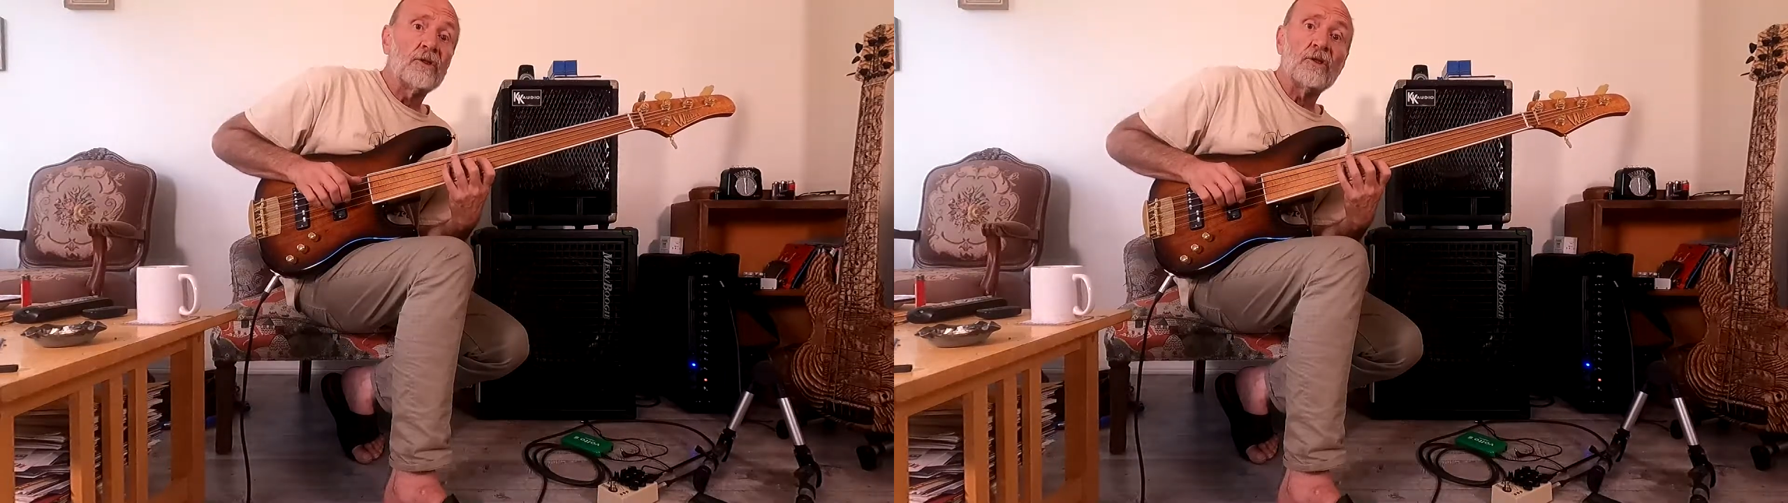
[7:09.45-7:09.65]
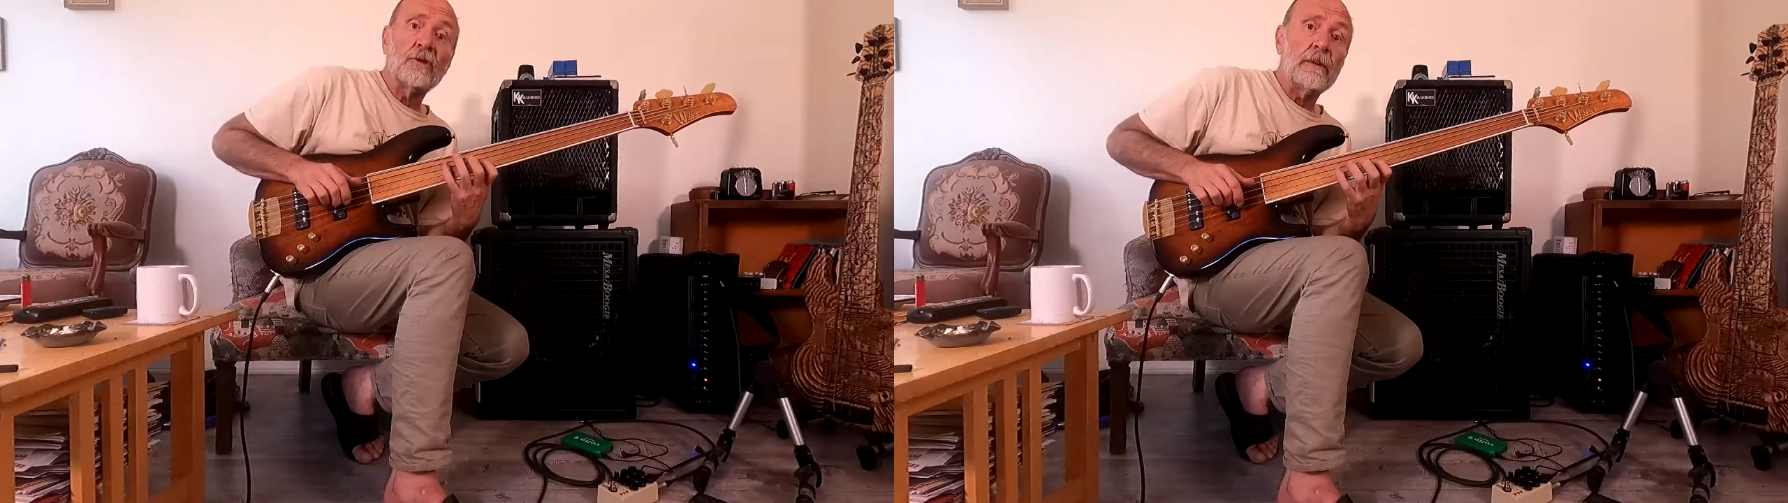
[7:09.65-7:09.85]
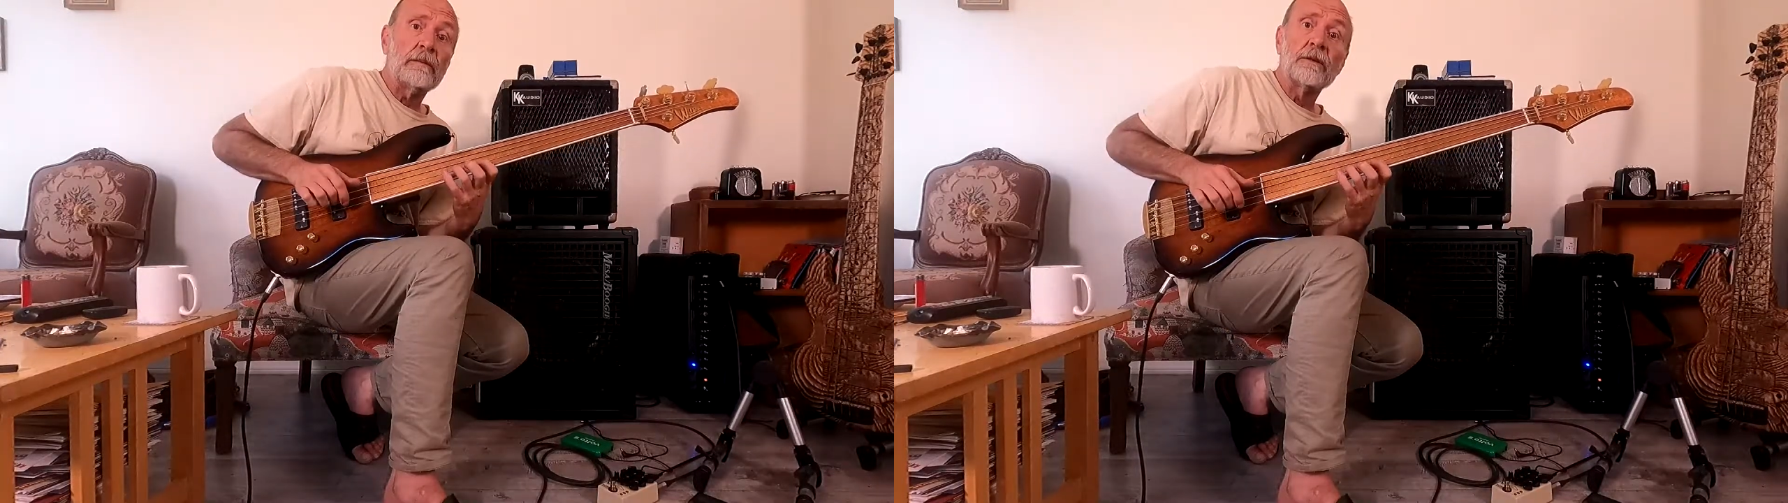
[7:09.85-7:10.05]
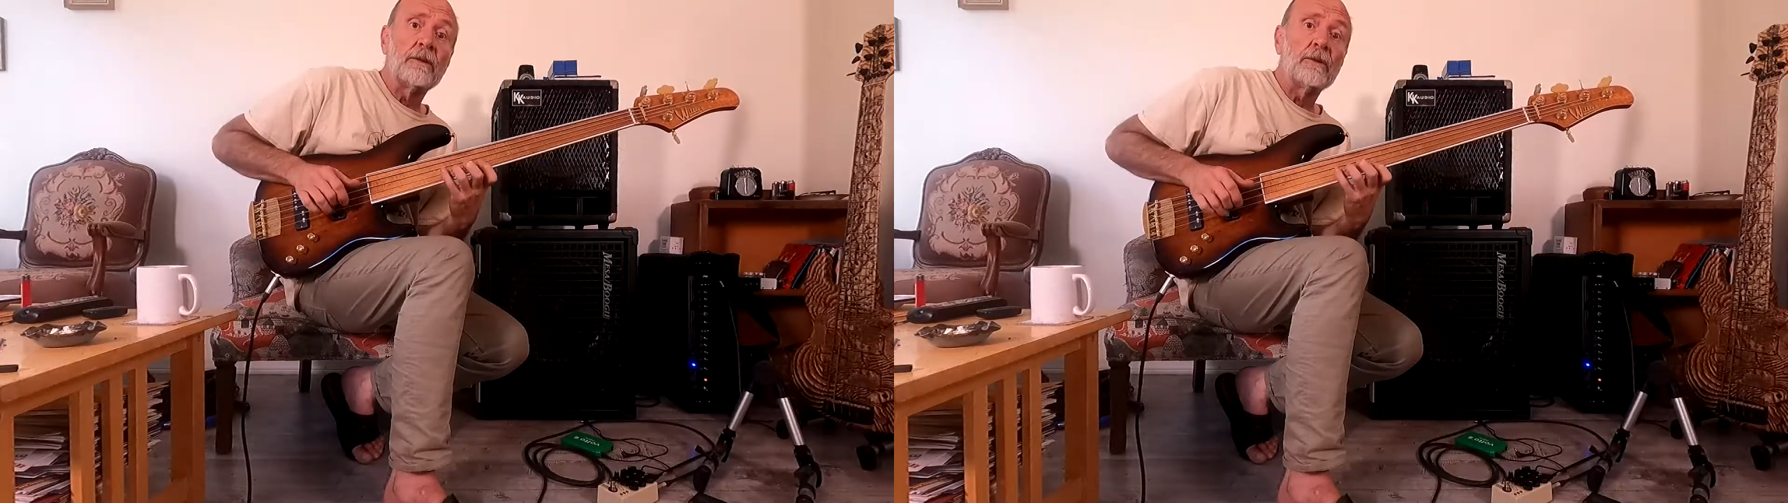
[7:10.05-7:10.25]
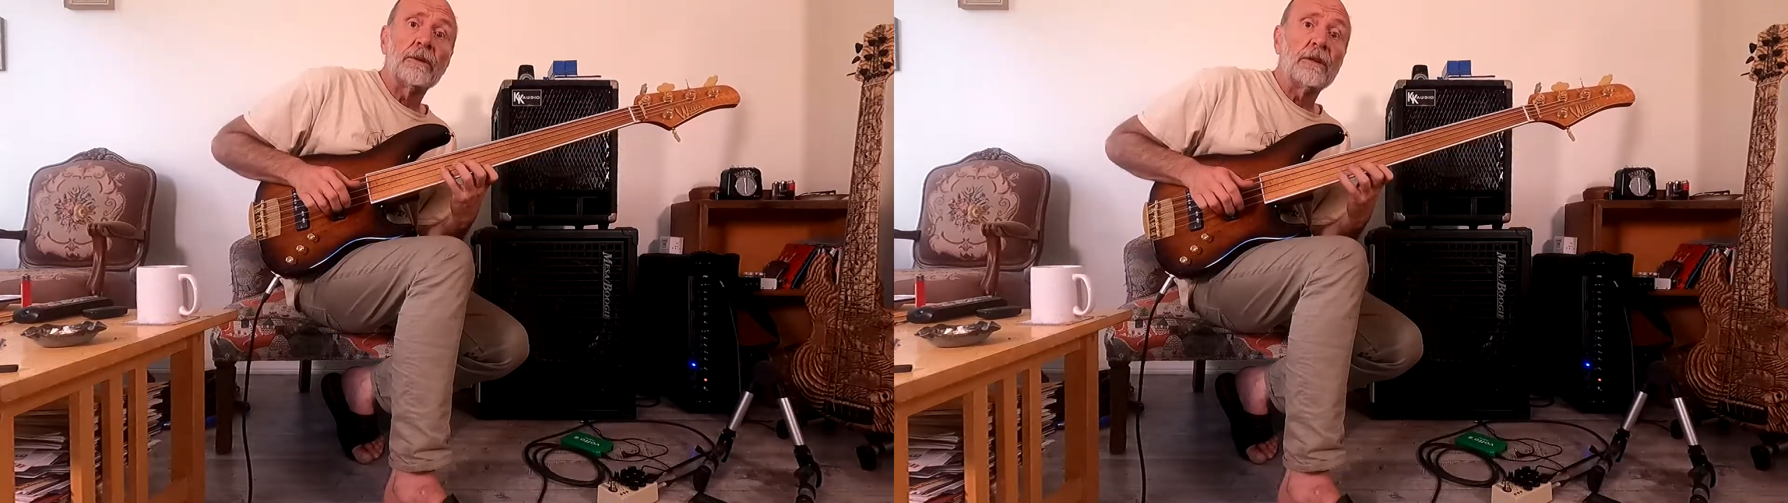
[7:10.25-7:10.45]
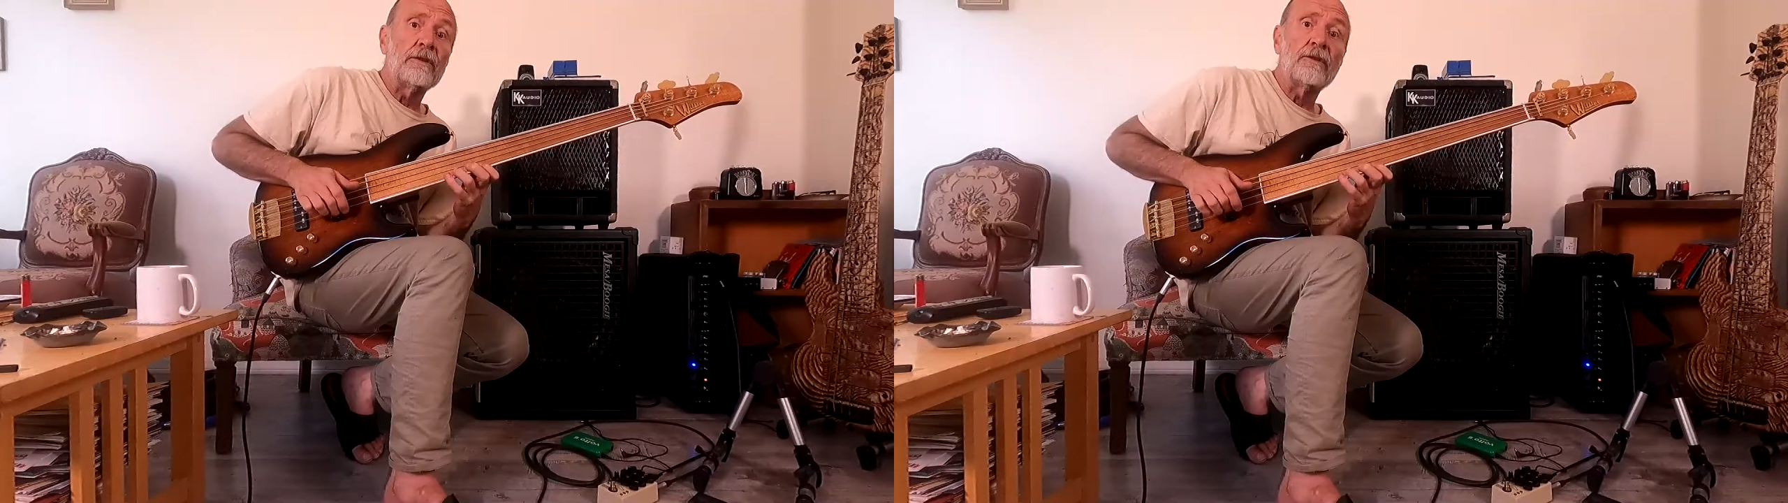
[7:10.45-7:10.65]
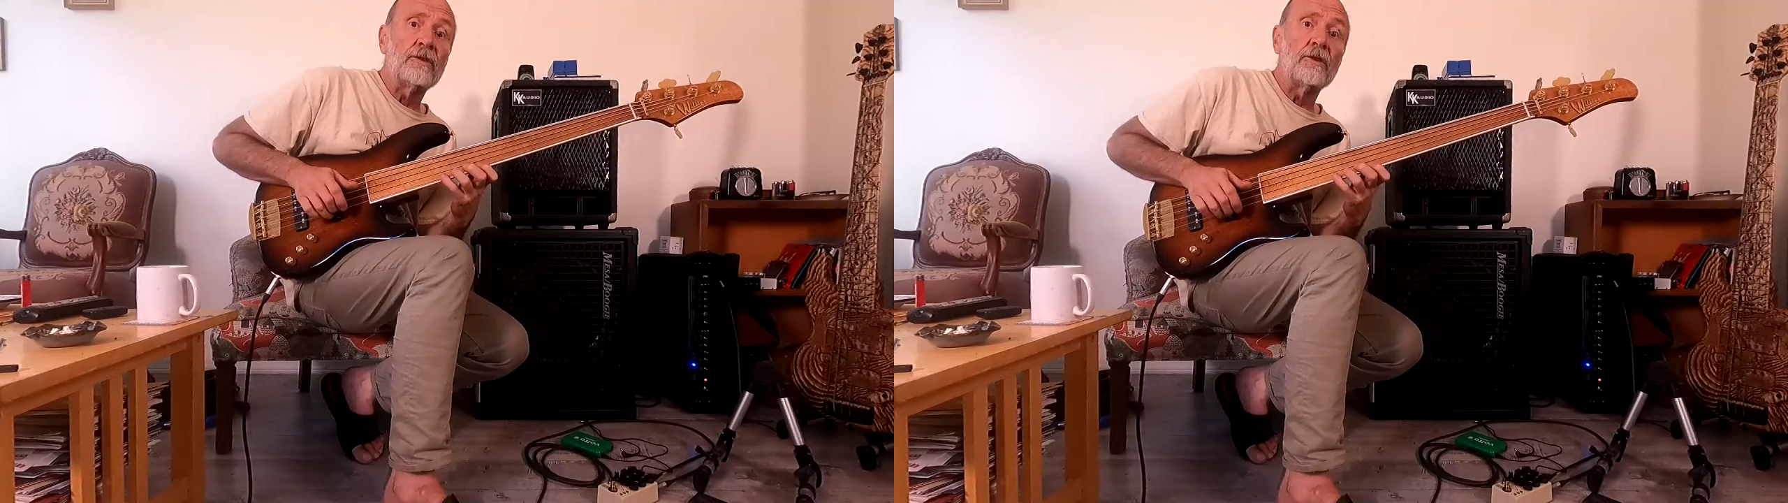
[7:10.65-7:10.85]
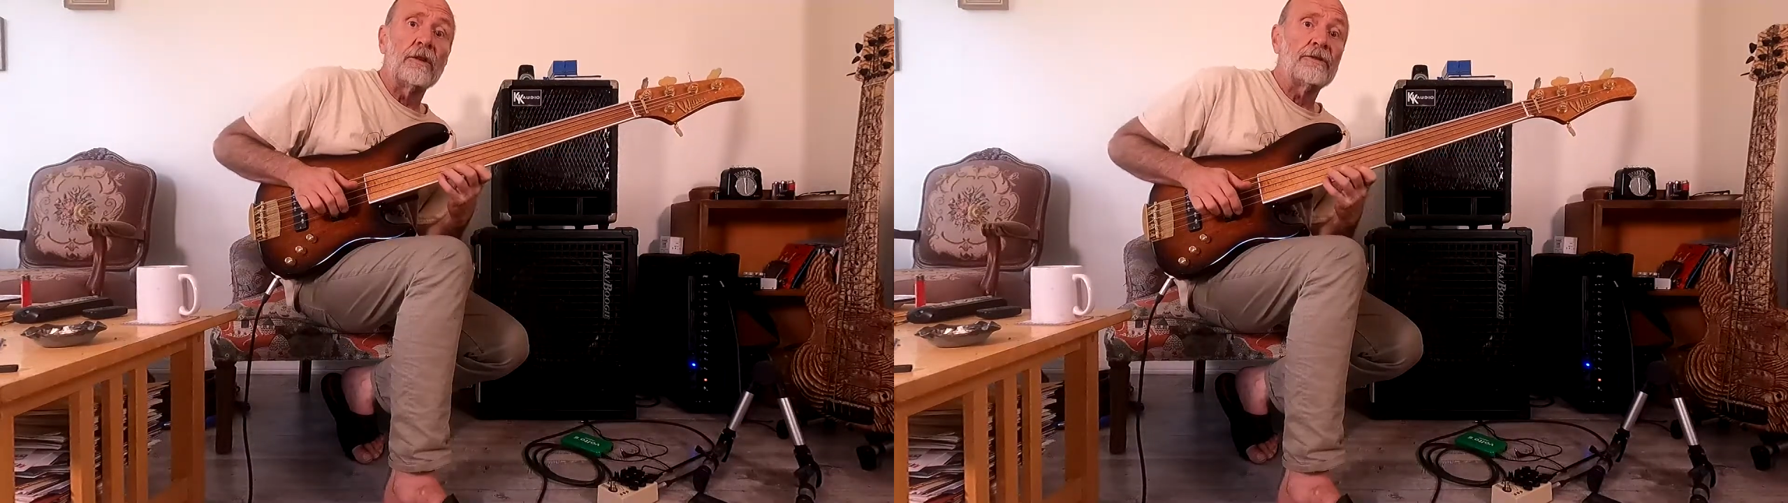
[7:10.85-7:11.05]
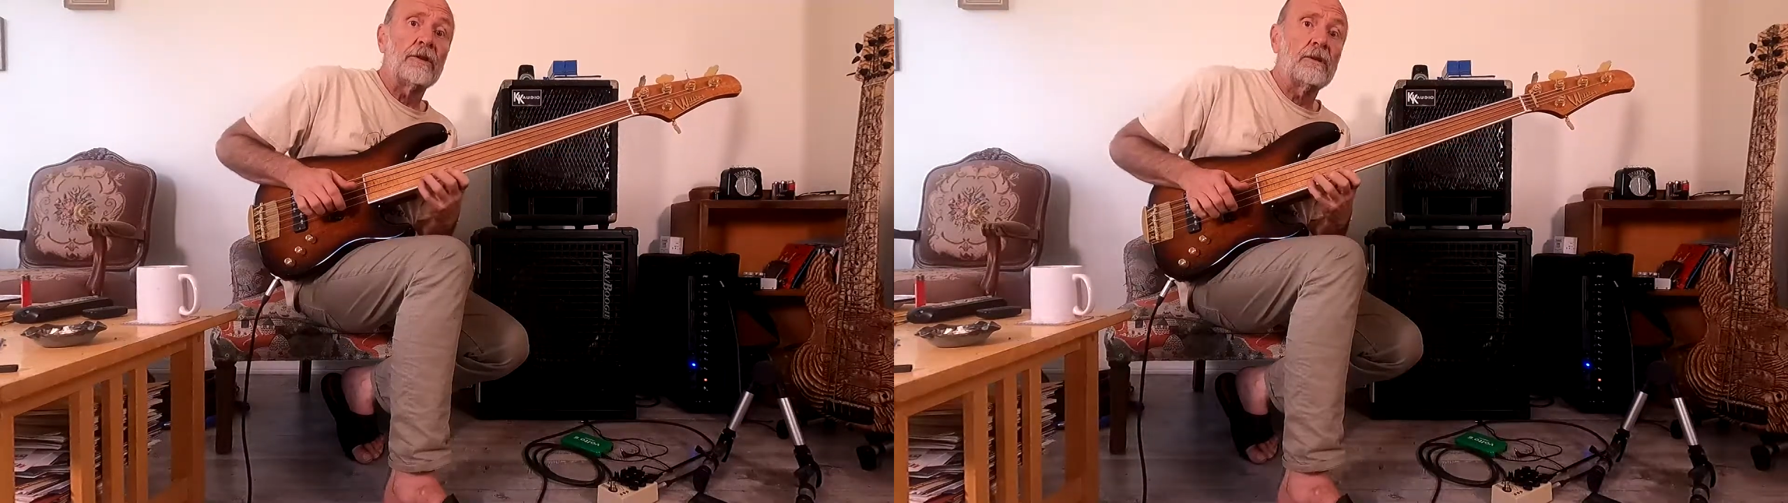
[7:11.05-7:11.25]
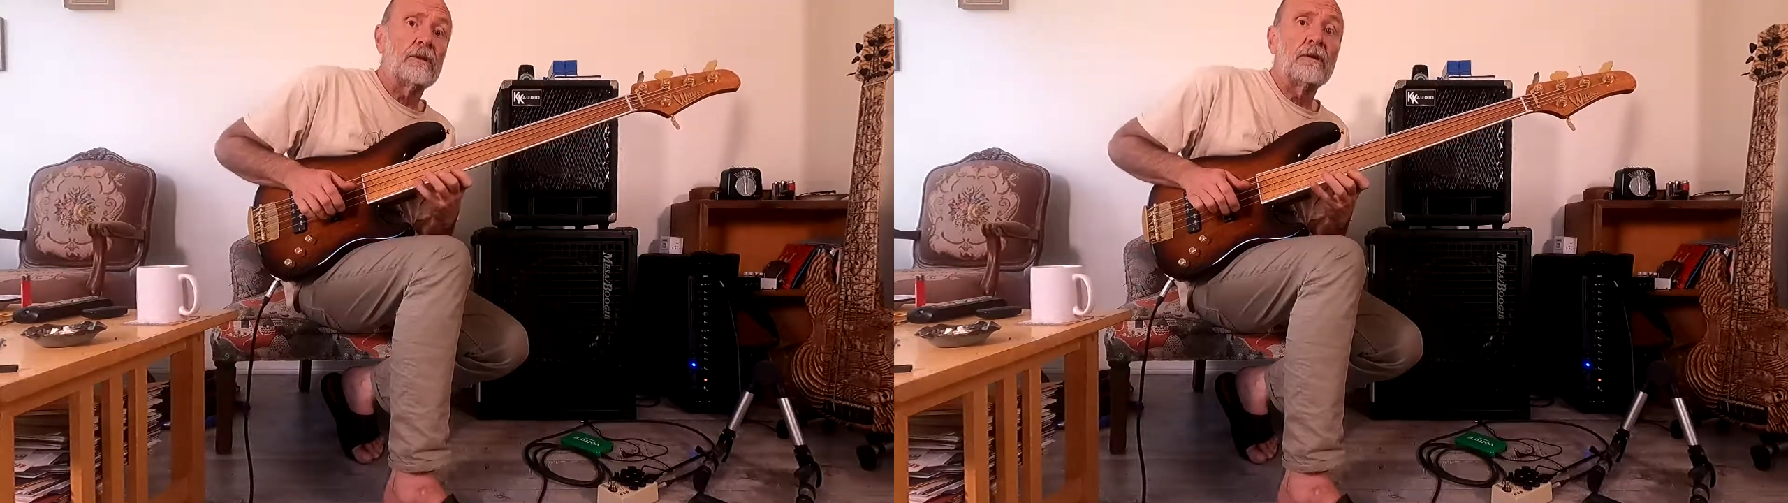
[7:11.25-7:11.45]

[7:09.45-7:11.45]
you should be able to do with these two also.